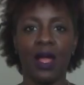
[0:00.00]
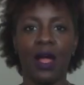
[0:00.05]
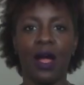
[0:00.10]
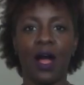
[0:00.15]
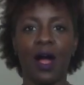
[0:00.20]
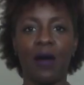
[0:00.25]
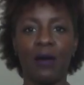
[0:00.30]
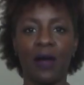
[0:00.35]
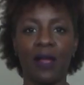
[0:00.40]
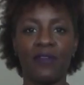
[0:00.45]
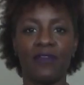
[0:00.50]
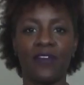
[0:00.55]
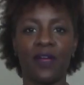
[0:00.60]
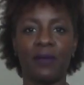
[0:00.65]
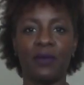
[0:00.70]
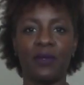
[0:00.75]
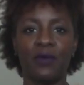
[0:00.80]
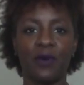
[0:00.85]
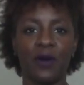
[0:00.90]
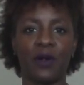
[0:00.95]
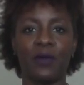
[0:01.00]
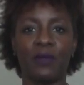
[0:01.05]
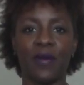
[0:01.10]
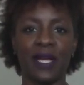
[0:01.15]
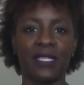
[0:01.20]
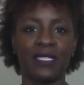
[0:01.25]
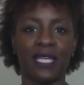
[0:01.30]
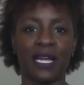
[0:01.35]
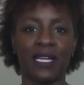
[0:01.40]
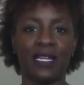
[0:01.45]
All right, family, welcome
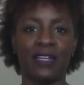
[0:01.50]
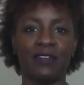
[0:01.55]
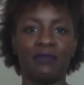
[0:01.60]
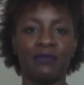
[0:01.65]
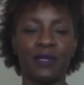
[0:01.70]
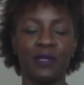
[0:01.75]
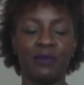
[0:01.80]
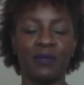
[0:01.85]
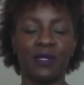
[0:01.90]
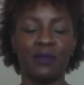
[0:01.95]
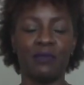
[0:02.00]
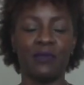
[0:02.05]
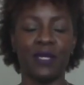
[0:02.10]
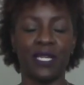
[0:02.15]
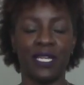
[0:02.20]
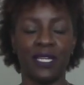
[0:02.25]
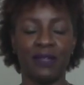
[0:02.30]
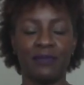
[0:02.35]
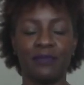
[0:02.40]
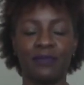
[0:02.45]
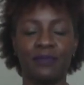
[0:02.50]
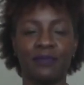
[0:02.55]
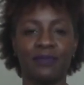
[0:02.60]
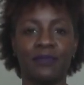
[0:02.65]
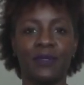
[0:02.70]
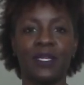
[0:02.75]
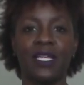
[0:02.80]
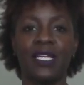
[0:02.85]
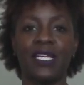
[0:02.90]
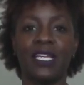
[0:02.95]
back to I Love Me Me Me.
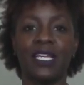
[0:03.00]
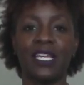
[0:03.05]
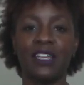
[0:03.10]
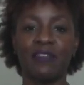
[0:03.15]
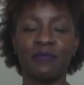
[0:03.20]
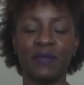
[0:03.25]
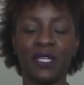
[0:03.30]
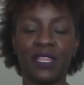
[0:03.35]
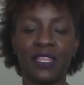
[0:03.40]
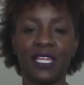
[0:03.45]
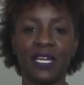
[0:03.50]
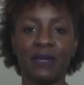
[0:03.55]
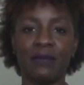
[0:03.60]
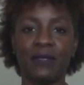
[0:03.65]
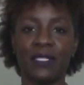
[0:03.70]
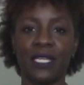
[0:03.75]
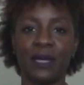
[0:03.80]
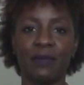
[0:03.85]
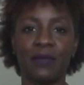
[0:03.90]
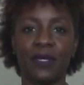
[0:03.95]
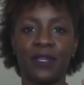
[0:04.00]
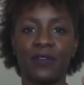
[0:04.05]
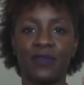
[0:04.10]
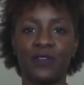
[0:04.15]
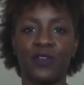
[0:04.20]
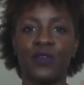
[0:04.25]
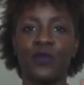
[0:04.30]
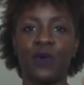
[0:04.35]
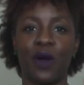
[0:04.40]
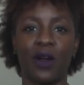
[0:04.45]
Give me thumbs up if
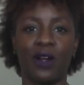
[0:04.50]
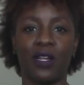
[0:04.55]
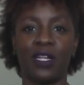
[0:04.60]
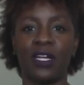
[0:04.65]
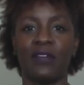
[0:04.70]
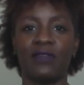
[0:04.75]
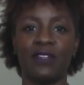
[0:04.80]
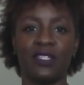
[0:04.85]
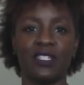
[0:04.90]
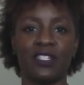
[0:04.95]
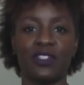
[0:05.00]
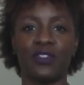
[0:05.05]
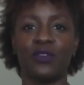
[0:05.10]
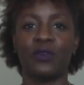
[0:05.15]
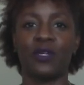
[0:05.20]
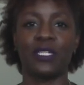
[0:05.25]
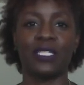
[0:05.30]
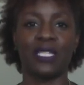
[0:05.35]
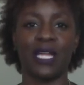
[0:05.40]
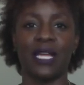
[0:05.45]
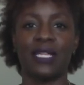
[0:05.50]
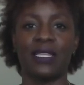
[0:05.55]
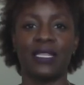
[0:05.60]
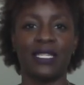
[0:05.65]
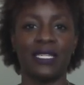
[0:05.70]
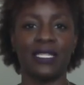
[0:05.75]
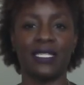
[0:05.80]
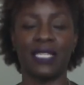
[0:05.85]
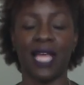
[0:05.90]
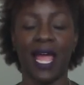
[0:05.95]
you are loving stories like
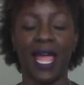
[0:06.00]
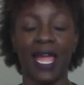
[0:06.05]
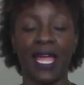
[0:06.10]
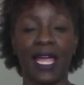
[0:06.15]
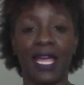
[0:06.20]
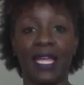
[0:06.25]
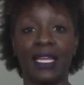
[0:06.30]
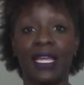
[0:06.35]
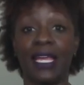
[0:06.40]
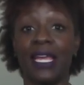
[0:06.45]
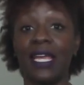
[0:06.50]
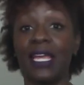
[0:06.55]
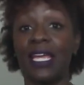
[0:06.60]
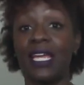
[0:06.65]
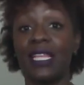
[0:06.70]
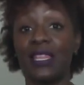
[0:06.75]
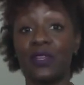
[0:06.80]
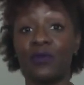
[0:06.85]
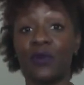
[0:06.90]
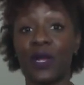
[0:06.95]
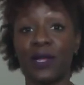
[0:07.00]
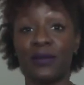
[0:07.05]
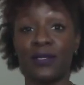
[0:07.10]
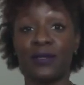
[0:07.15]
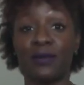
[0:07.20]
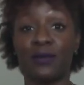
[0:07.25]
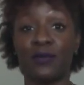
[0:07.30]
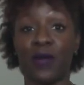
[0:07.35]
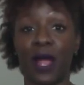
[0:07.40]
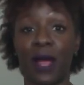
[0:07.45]
this and hit the red
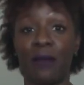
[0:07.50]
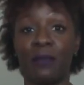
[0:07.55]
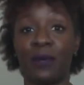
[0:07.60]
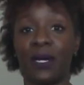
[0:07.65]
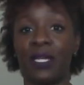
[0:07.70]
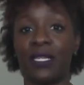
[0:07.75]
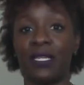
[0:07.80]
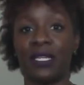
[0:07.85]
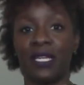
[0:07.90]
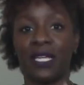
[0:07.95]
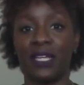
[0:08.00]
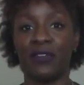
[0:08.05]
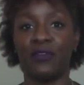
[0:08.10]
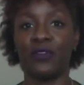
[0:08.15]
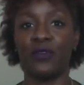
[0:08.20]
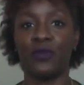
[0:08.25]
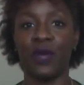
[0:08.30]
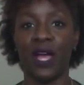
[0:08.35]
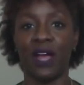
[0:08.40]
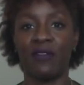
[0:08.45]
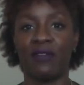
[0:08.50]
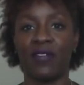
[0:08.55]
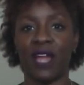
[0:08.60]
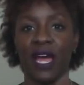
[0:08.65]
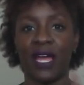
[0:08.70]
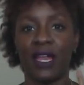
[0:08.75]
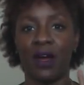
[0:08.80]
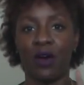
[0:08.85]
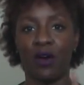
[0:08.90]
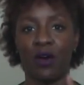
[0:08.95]
subscribe button if you have
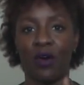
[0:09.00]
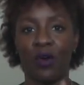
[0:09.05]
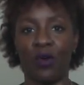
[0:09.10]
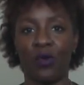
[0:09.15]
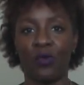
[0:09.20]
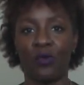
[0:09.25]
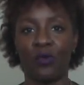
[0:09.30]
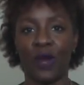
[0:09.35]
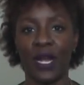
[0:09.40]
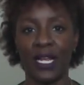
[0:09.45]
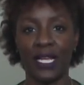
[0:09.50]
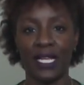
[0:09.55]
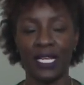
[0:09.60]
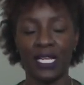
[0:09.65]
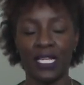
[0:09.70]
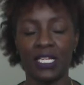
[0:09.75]
not already.